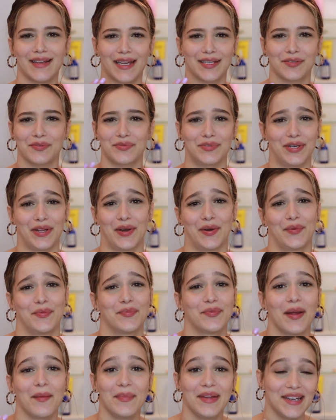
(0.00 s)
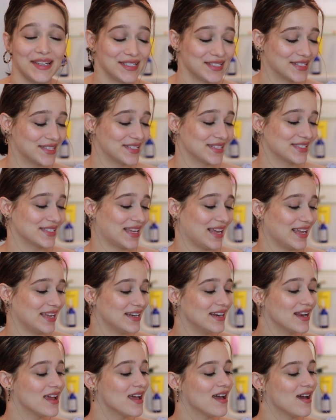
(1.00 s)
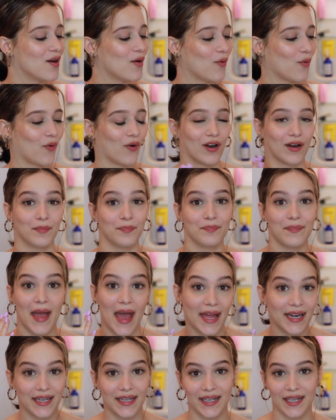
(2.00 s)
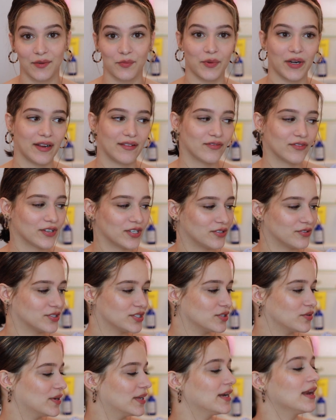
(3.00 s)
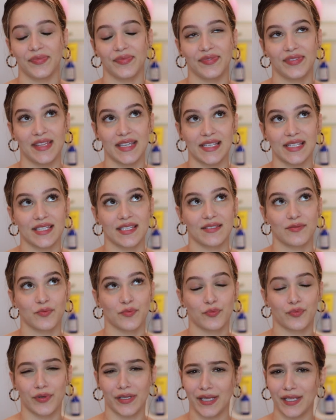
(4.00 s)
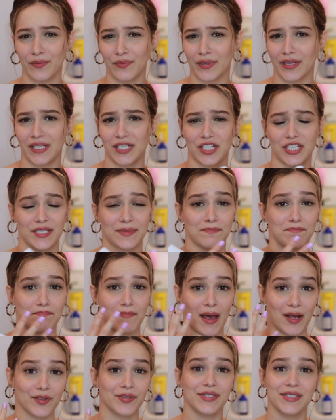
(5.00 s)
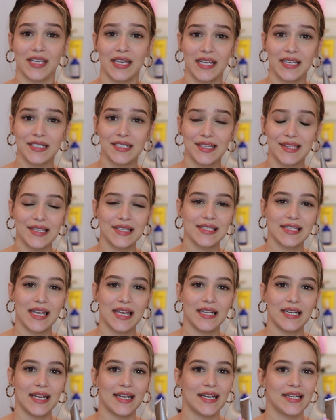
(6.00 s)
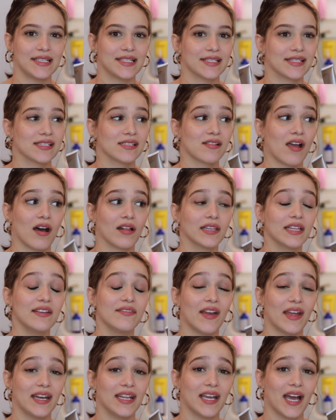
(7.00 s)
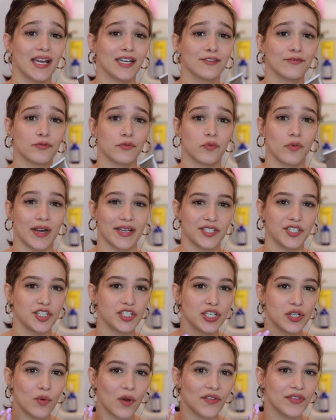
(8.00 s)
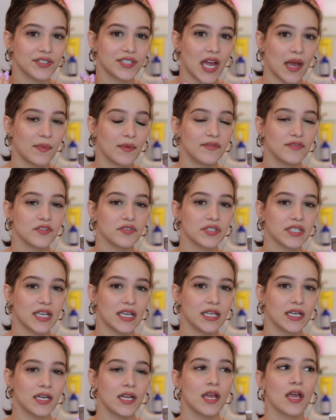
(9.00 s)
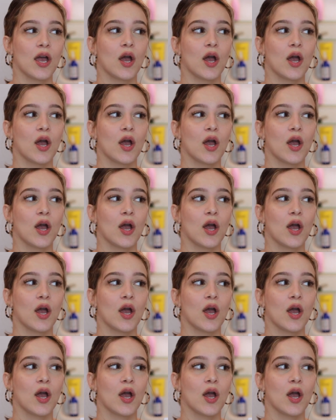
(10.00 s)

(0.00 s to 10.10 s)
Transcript: I don't know, rub it into the skin or pat it in, whatever you're doing, this really, really just melts into the skin and it does not leave any kind of residue on the top of your skin,